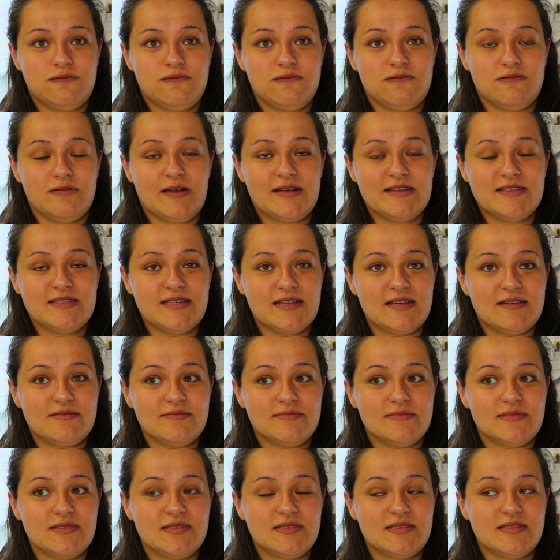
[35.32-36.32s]
That
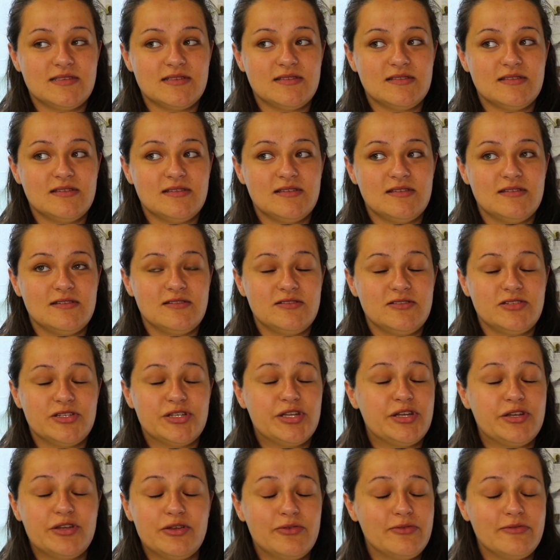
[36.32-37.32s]
sounds
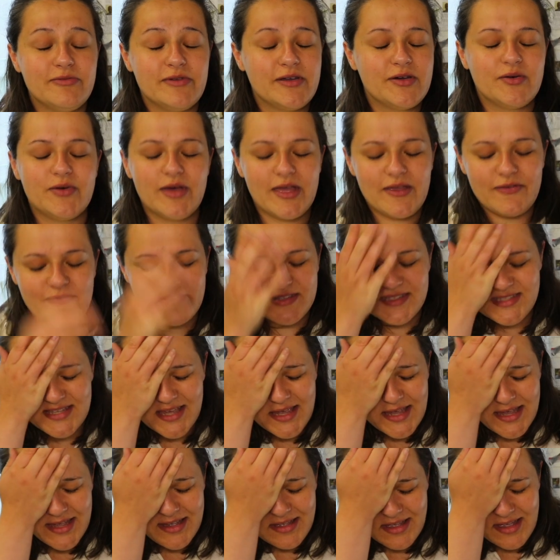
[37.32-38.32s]
too real even
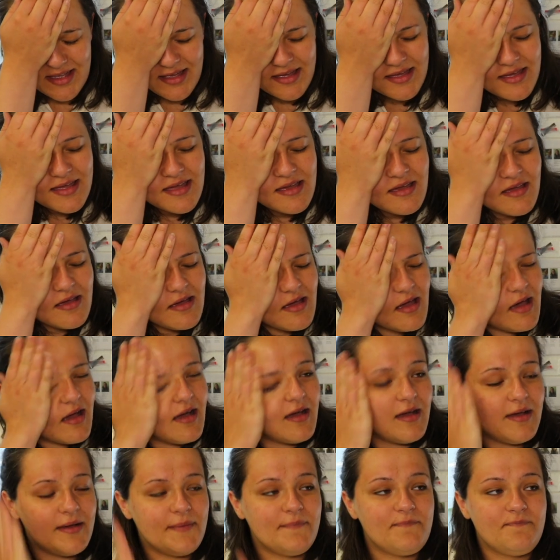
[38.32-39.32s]
saying it.
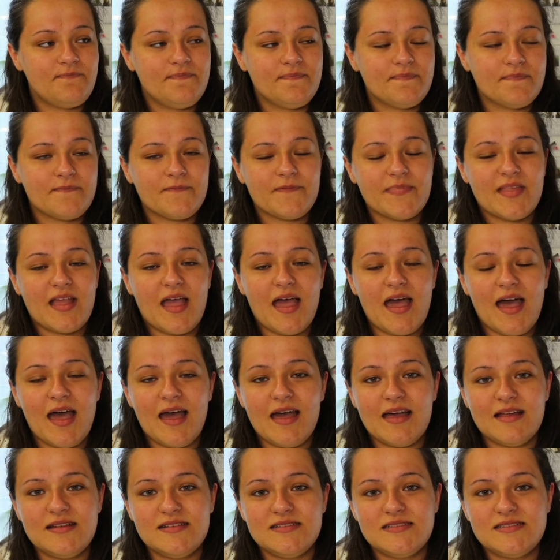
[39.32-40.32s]

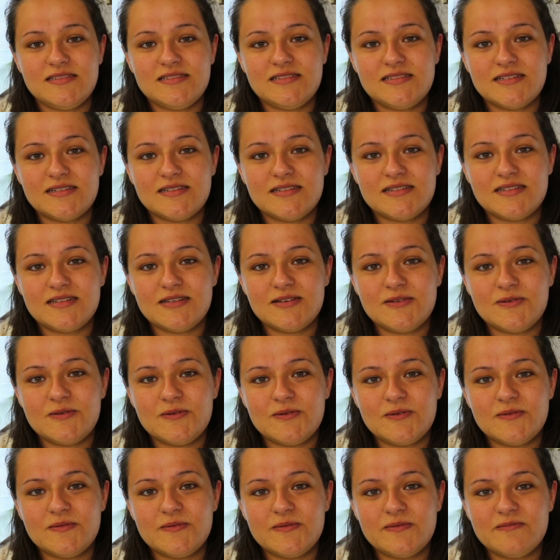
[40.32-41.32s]
And
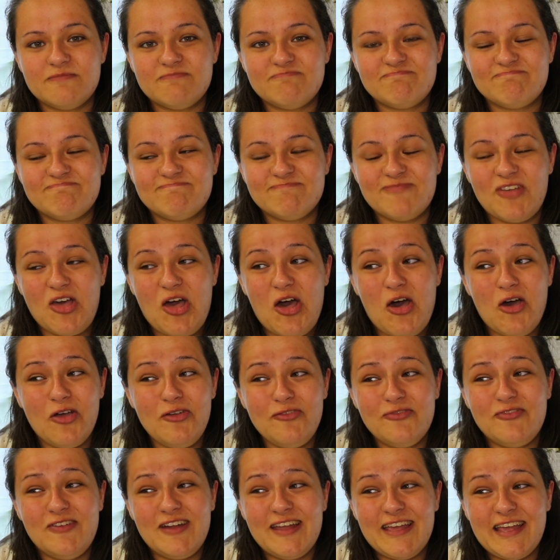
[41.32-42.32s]

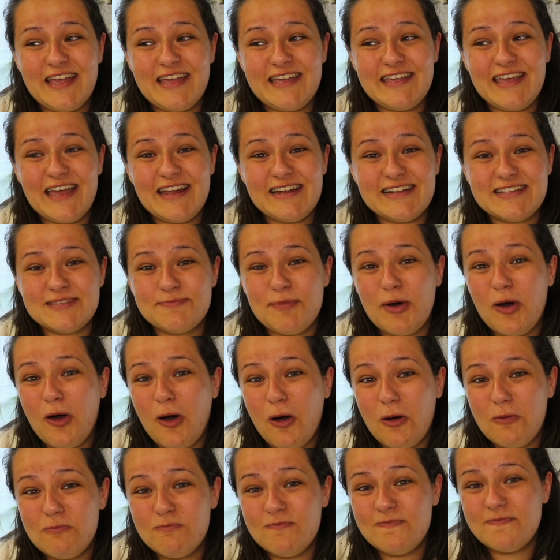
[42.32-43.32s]
hopefully getting a
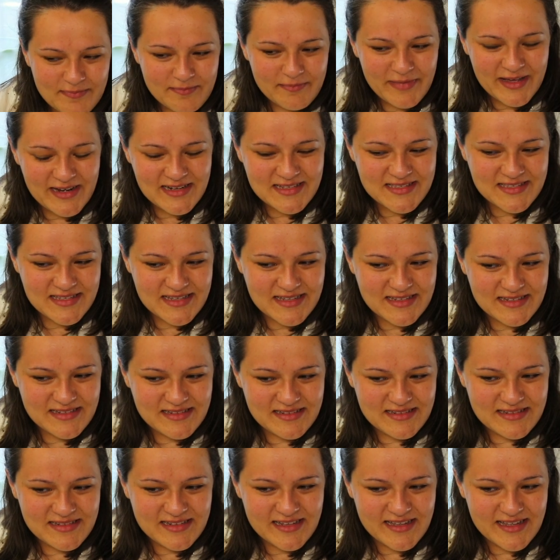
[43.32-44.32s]
spot.
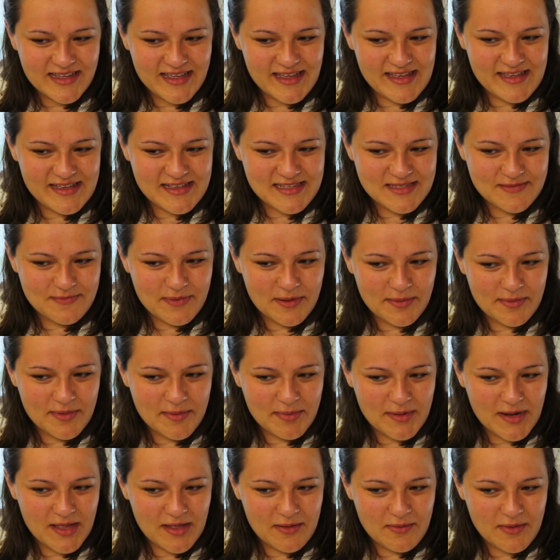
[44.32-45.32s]
Medicine is
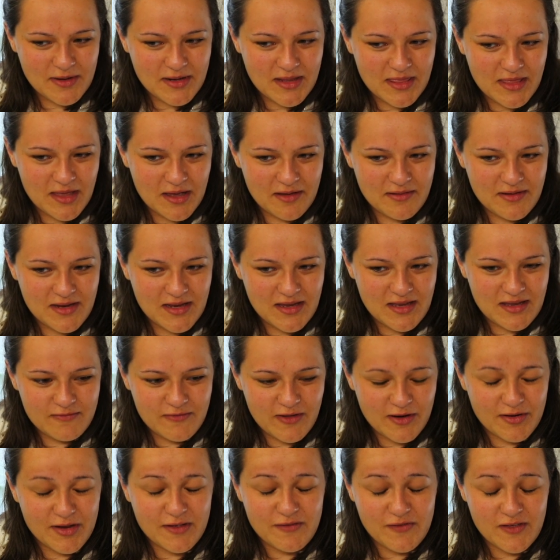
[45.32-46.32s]
probably one of the only
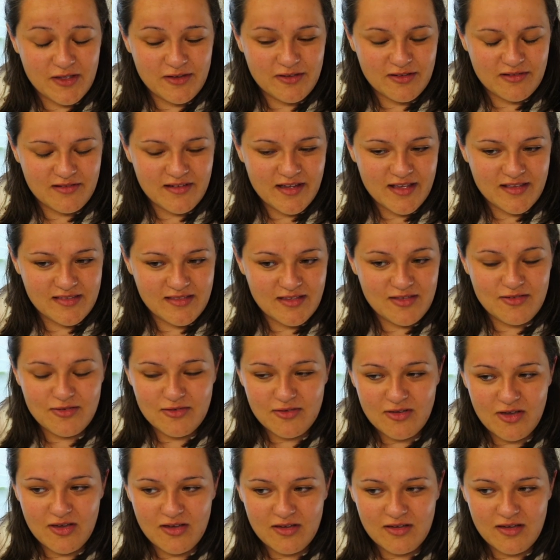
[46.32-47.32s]
very few degrees that you
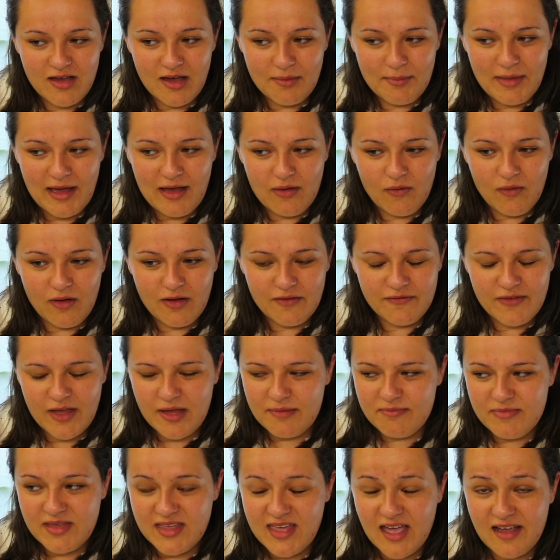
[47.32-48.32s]
can come out of
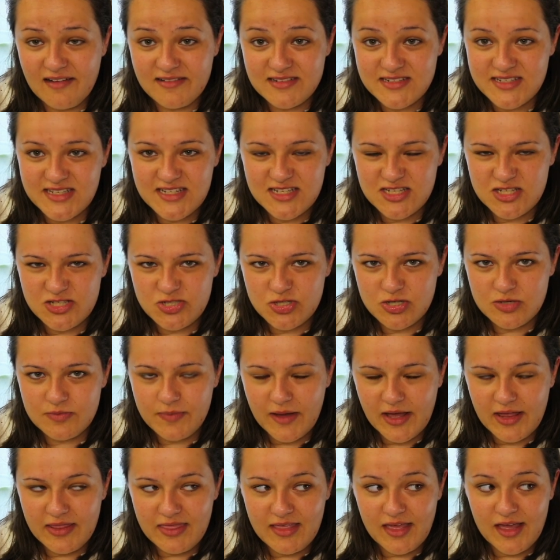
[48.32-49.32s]
and be guaranteed a job
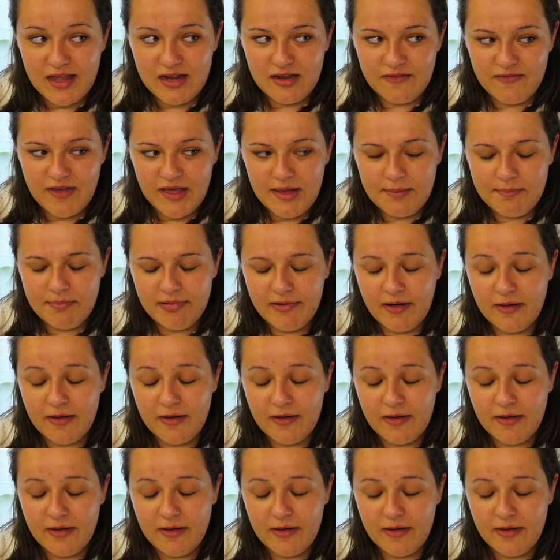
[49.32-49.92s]
at the end of it,